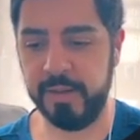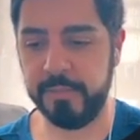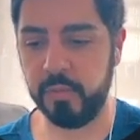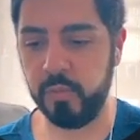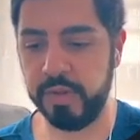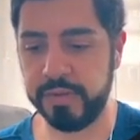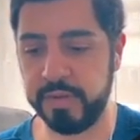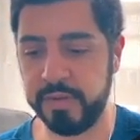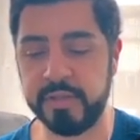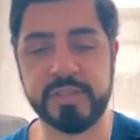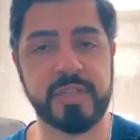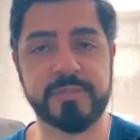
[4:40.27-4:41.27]
with
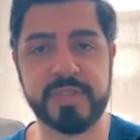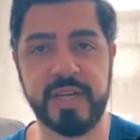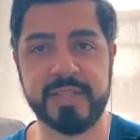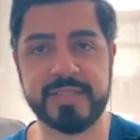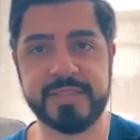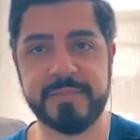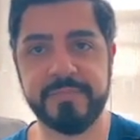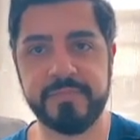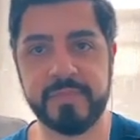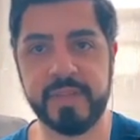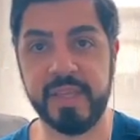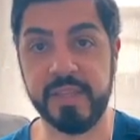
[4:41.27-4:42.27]
their jump shots
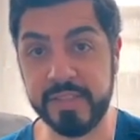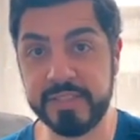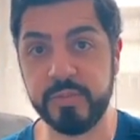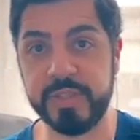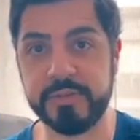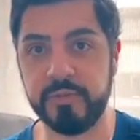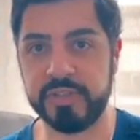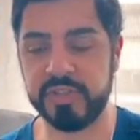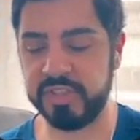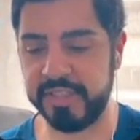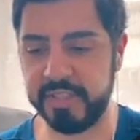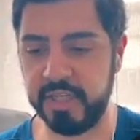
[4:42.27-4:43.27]
in this week's Rush
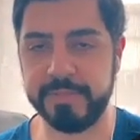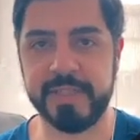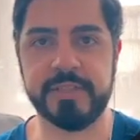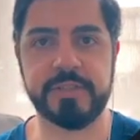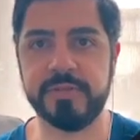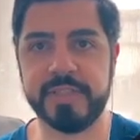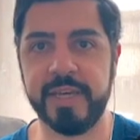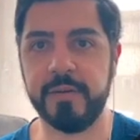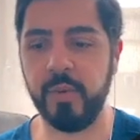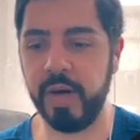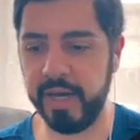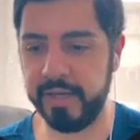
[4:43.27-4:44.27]
Agenda Update 2K?
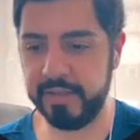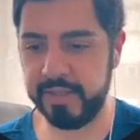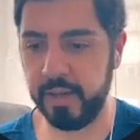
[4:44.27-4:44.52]
Why?